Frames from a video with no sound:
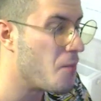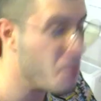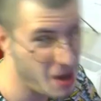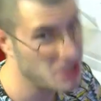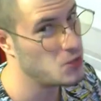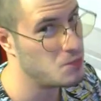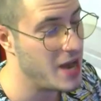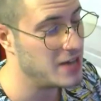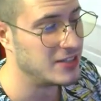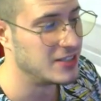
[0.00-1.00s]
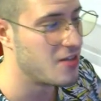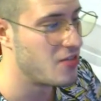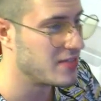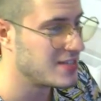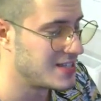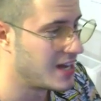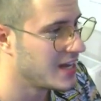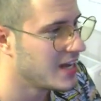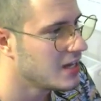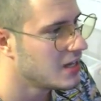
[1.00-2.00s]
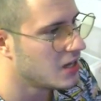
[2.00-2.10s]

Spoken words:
much better than Xayah